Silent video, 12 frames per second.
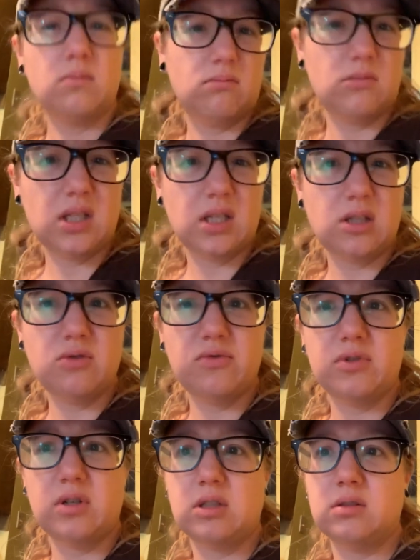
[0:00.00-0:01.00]
What's that do
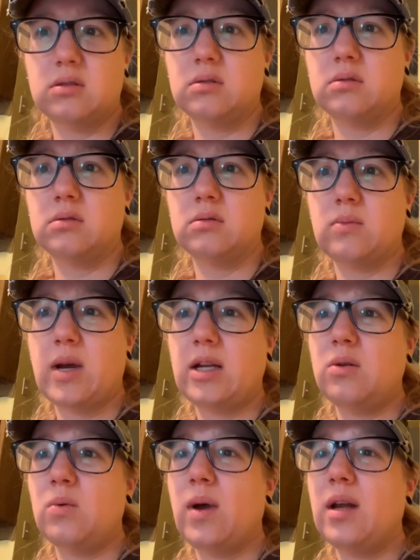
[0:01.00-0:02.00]
for us? Why
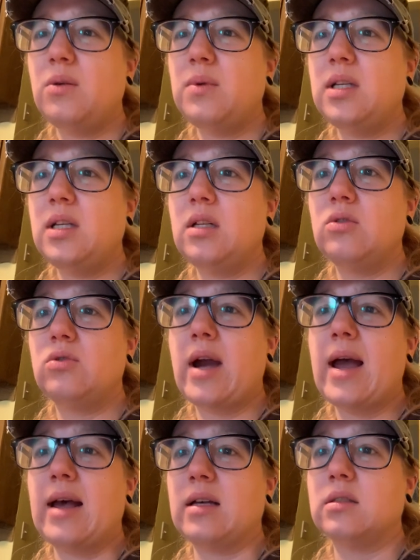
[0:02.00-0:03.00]
do we need
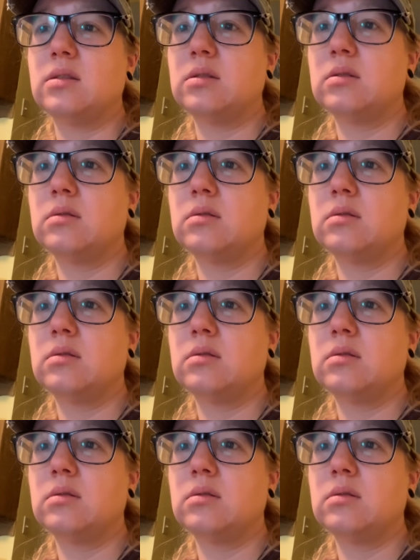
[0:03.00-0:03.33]
grass?